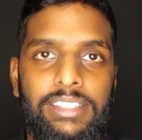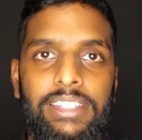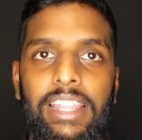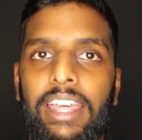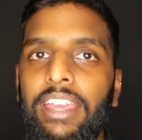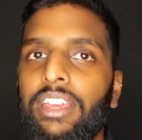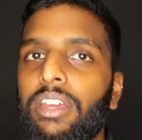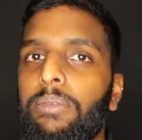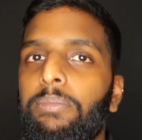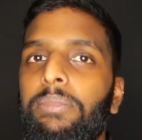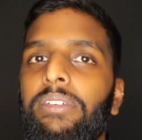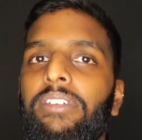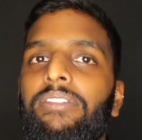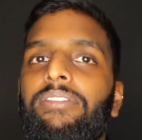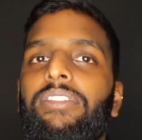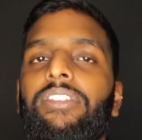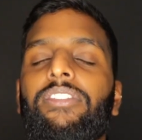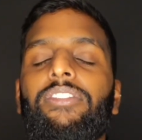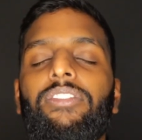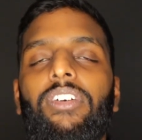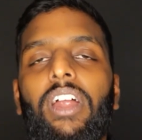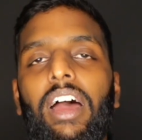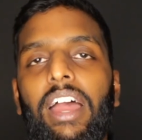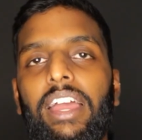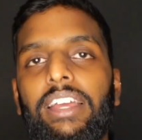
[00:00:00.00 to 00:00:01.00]
There could be a
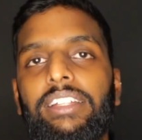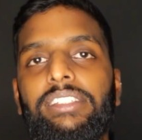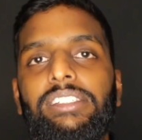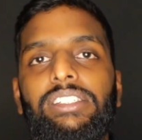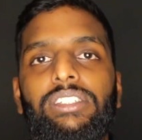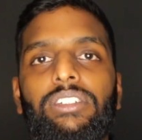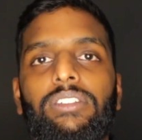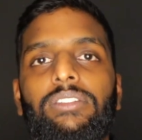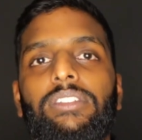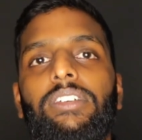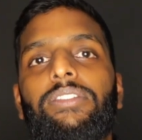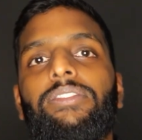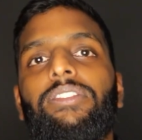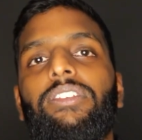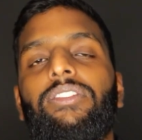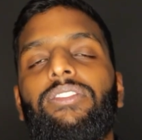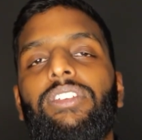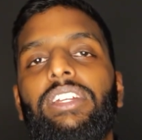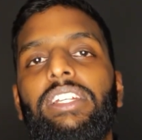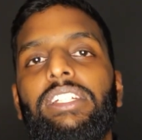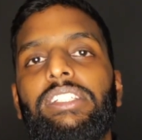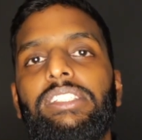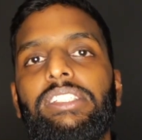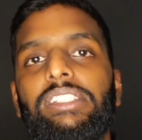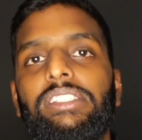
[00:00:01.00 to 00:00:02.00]
variety of different
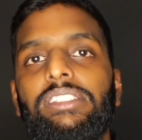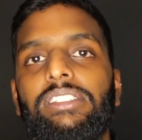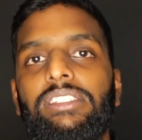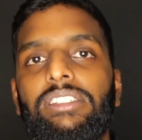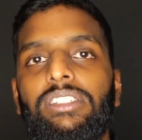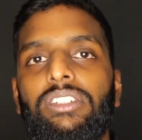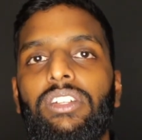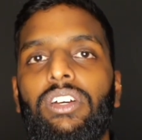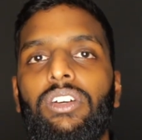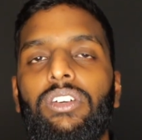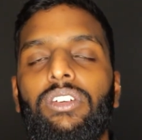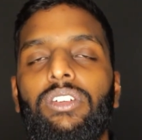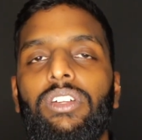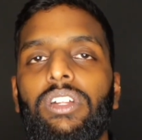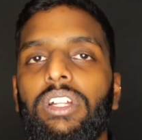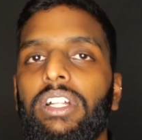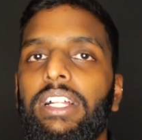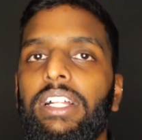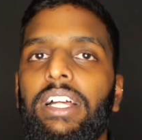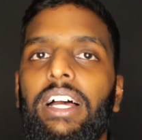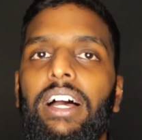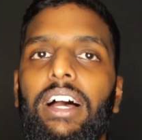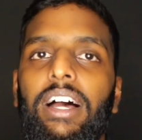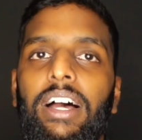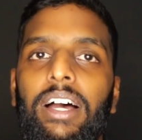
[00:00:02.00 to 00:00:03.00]
reasons, you know,
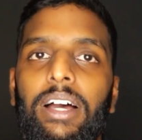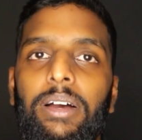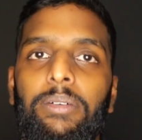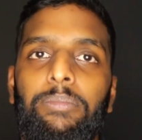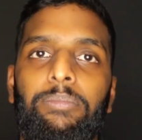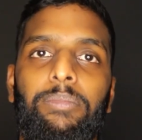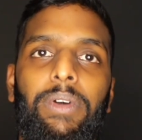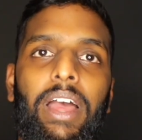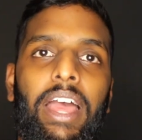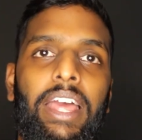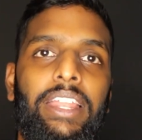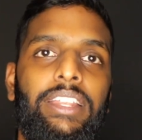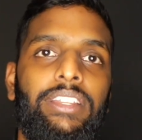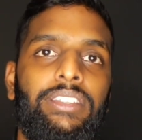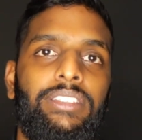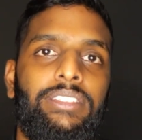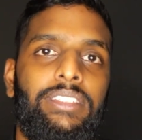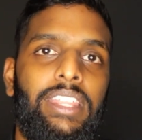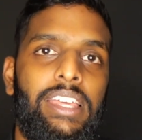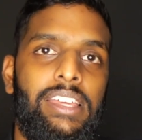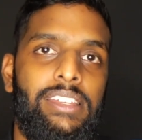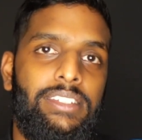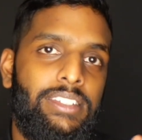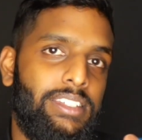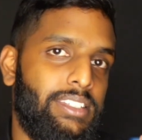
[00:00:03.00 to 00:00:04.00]
and
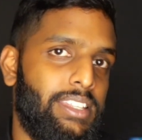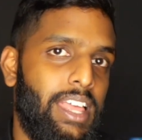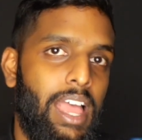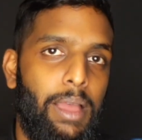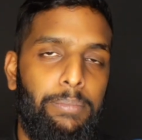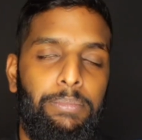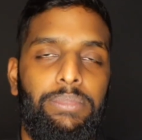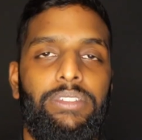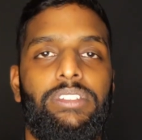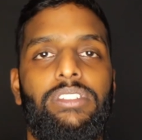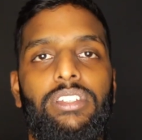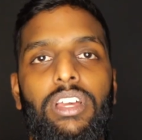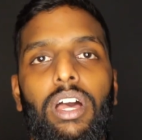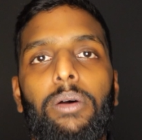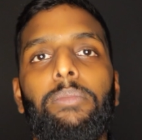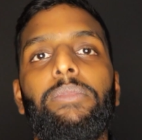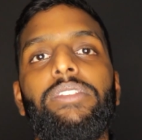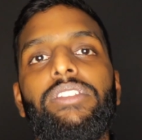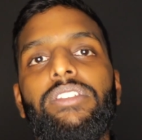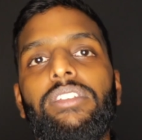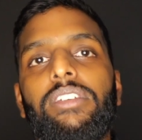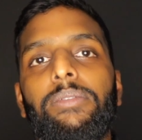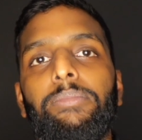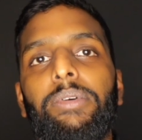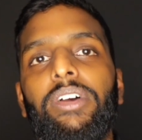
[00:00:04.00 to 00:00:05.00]
they just happen to come
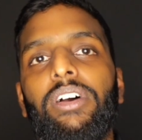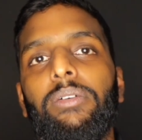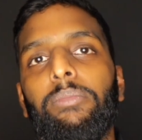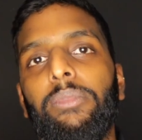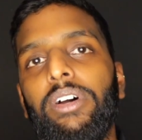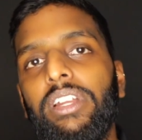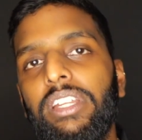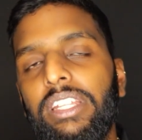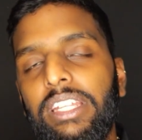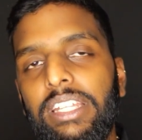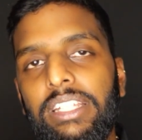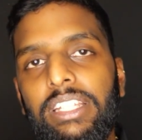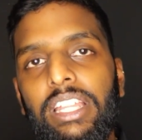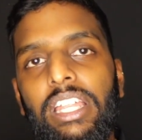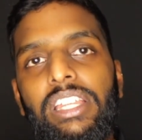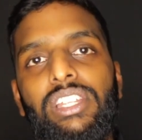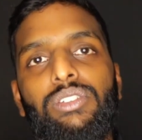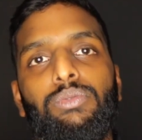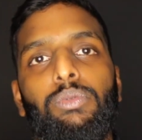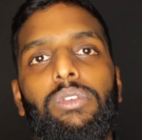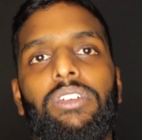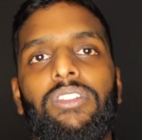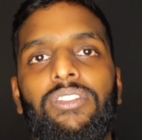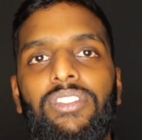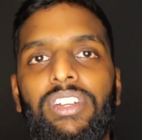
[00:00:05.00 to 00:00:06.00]
into a bit of money and they
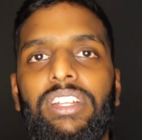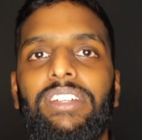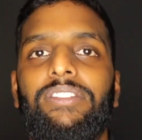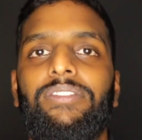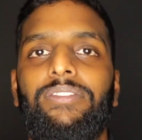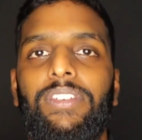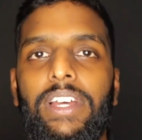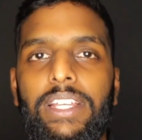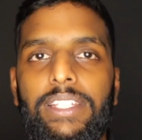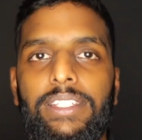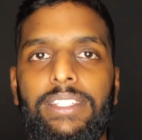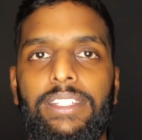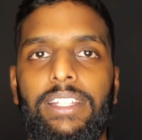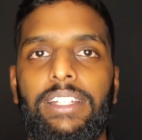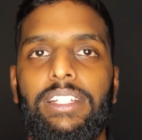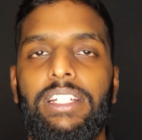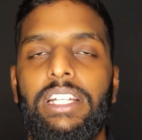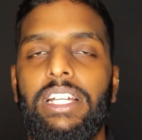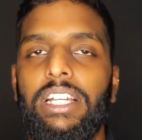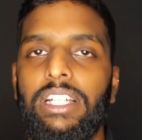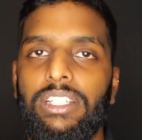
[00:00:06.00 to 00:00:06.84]
just want to reinvest it.